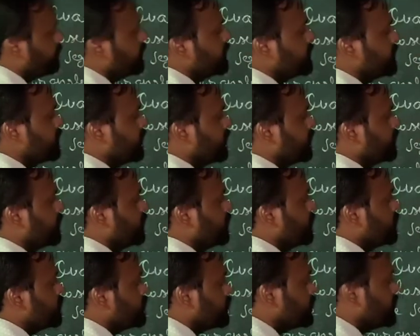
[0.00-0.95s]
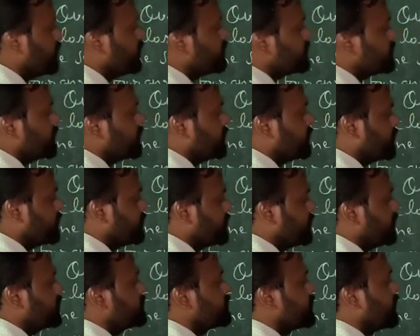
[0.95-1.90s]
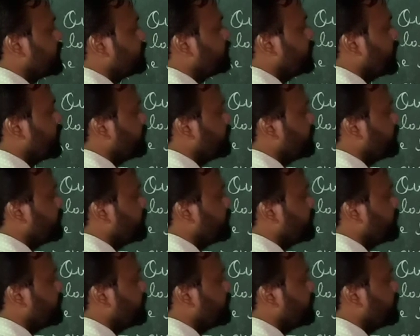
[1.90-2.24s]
BC. So these are the things that we